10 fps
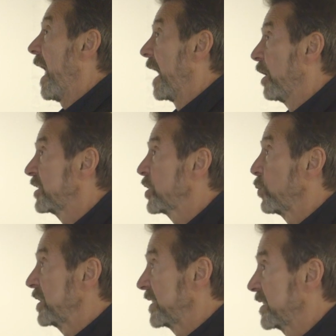And also
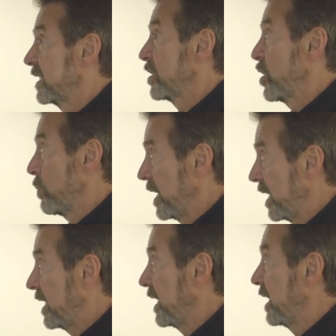resistant to
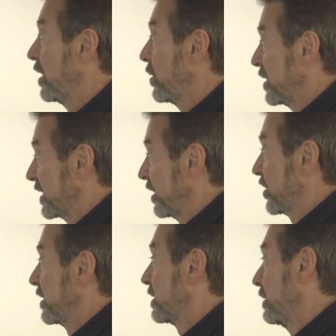humidity,
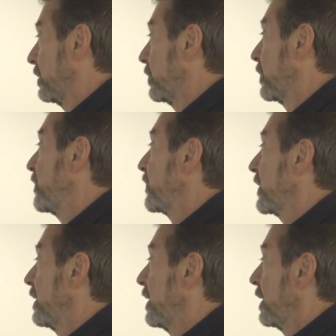resistant to
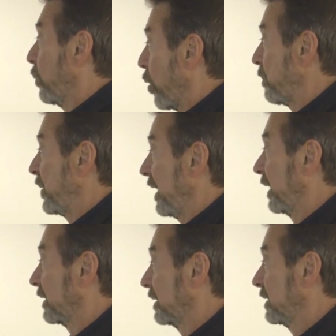
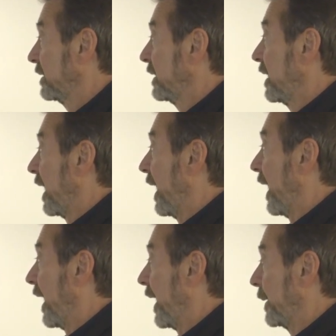warping.
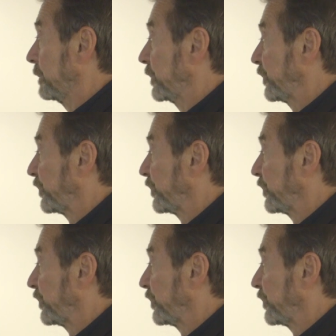Um,